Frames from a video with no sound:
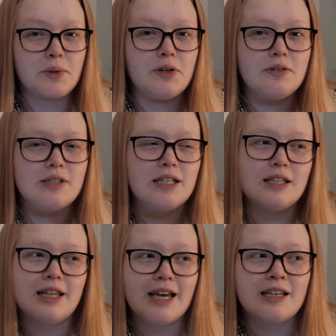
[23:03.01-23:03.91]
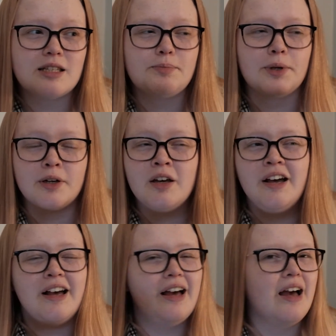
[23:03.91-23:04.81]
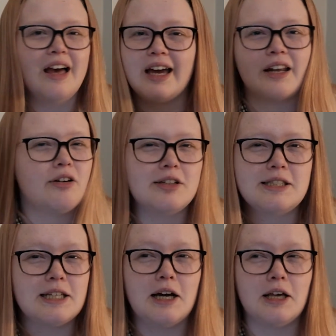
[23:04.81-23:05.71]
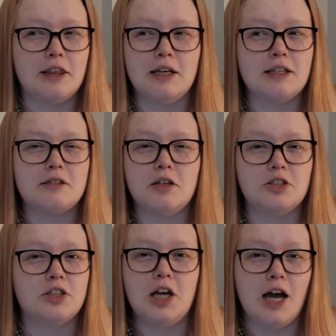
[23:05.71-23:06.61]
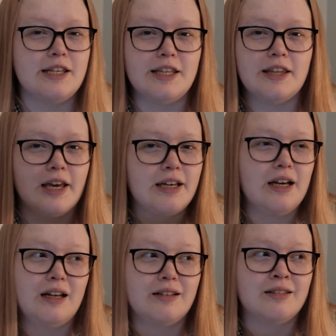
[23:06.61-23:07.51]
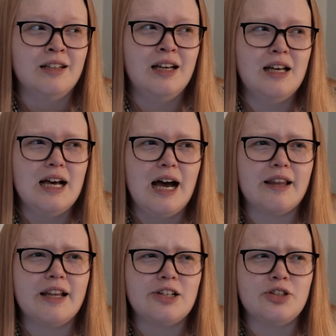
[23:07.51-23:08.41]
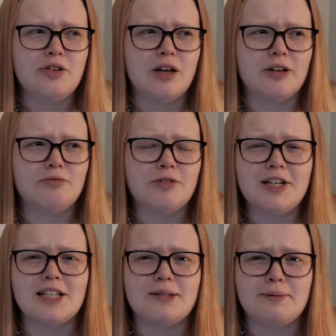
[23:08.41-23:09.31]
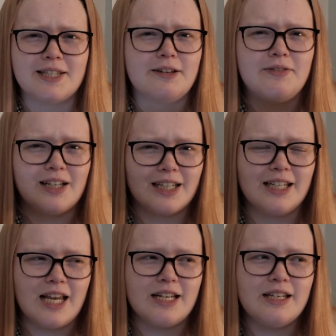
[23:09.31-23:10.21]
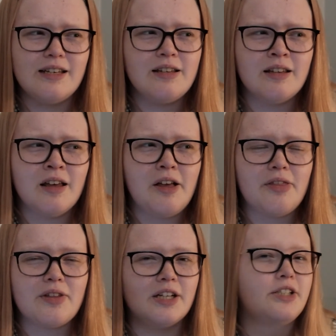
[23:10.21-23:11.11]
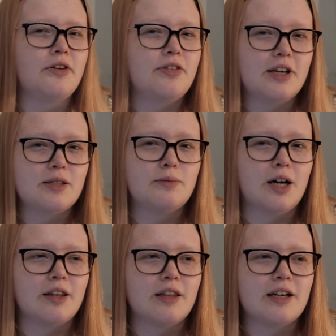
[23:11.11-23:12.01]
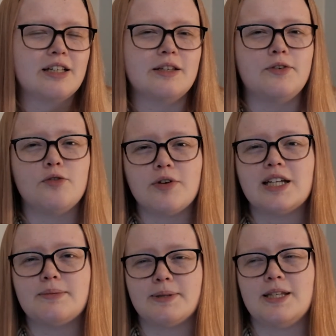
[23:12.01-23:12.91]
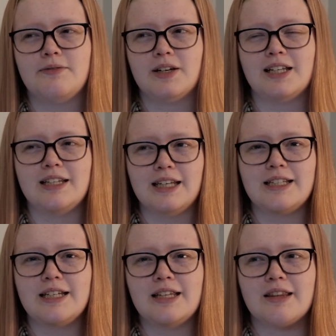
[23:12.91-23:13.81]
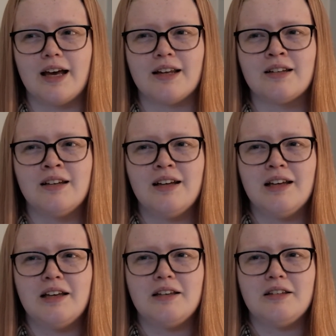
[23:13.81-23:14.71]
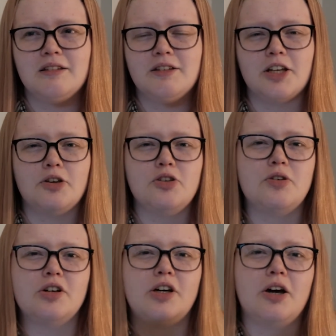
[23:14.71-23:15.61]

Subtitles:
modes in layers, but again, honestly, I think it's such a tiny thing, and unless you like really specifically need it, then I don't think it's worth it. Because if you really specifically need it, then you know, you can